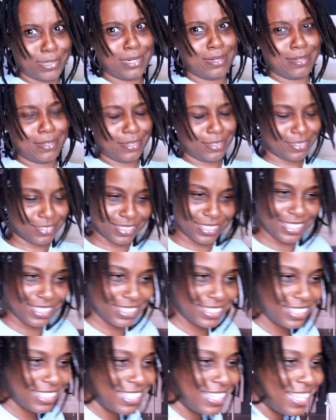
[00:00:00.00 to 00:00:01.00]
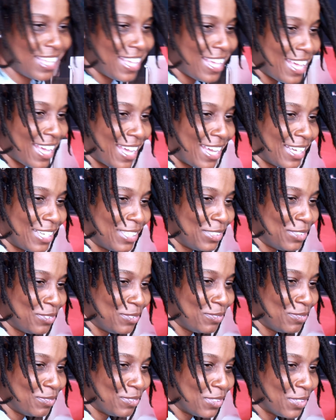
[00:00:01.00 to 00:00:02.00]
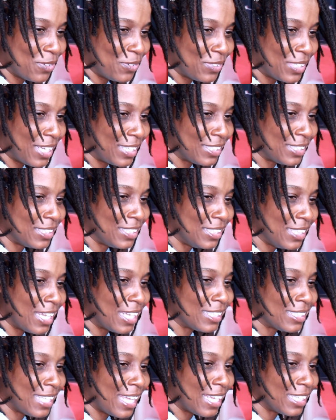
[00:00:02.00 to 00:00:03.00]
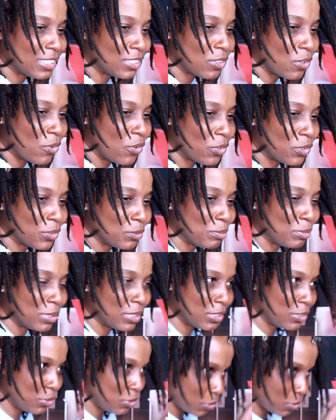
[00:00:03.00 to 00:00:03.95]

bruh, like, how you know? Not not that song, but